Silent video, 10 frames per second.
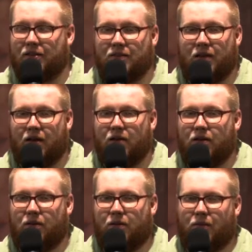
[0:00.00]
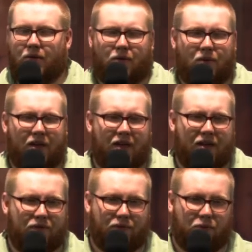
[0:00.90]
that's not. we
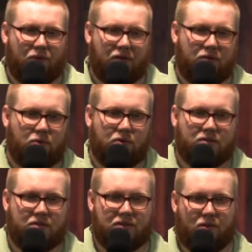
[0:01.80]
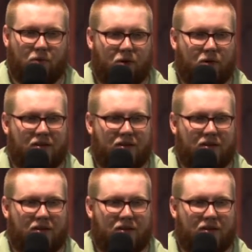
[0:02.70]
have resources that where